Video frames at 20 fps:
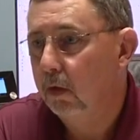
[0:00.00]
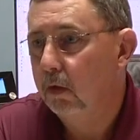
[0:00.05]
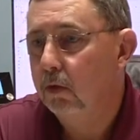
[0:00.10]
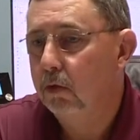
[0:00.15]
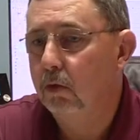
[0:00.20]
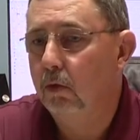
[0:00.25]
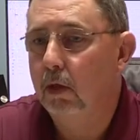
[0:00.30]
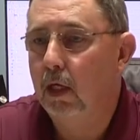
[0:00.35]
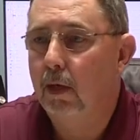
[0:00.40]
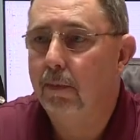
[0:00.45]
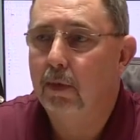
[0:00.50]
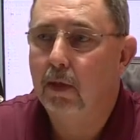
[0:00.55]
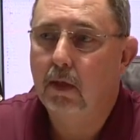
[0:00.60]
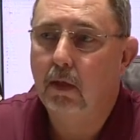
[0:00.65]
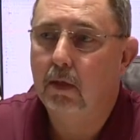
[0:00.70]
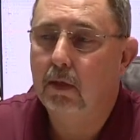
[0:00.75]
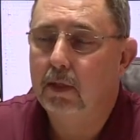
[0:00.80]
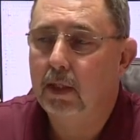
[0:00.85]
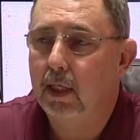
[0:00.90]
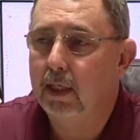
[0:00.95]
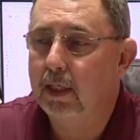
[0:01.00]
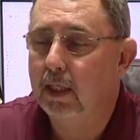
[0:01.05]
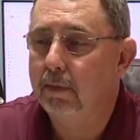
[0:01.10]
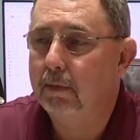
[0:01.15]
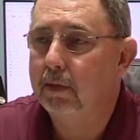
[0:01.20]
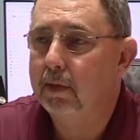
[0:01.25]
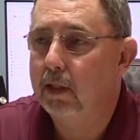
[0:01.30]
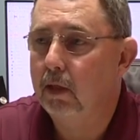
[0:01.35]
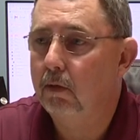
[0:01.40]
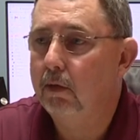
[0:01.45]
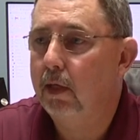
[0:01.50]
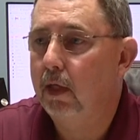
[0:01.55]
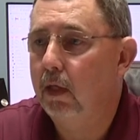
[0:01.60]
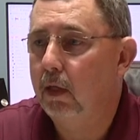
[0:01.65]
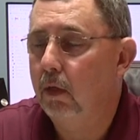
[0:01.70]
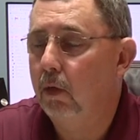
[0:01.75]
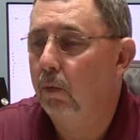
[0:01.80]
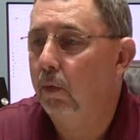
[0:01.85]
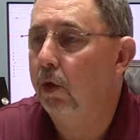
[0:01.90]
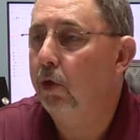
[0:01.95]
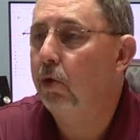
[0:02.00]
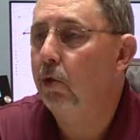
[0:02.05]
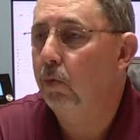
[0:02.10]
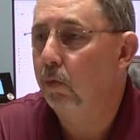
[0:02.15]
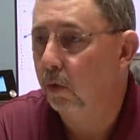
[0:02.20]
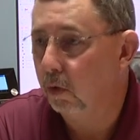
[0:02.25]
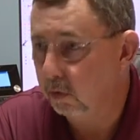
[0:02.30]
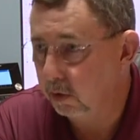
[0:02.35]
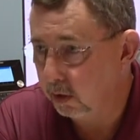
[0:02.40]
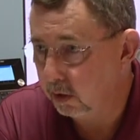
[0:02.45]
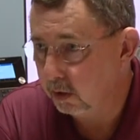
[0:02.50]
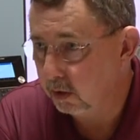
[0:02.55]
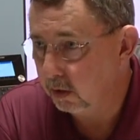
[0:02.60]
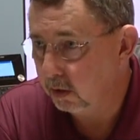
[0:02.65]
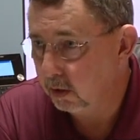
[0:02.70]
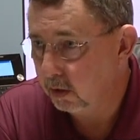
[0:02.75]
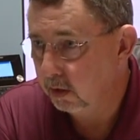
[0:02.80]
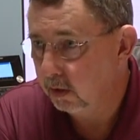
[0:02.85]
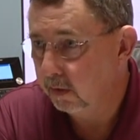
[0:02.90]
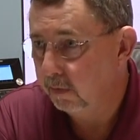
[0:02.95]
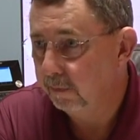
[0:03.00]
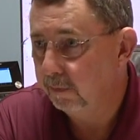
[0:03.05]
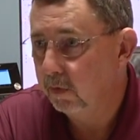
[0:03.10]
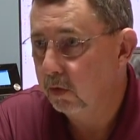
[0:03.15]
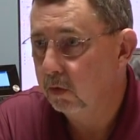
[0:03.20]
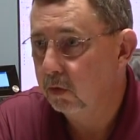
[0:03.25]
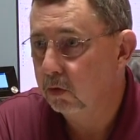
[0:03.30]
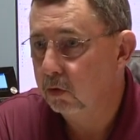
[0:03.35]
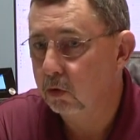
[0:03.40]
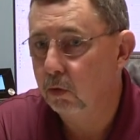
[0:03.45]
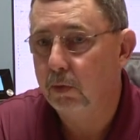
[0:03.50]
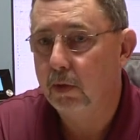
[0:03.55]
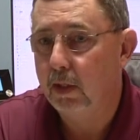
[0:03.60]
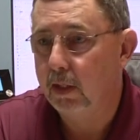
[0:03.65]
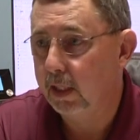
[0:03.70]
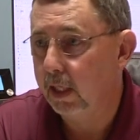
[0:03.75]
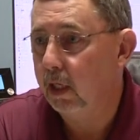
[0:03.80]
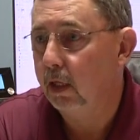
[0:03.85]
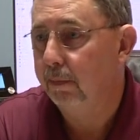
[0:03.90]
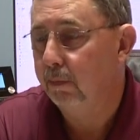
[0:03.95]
So now I'm going to contact them and say, okay, where you want it, so we can get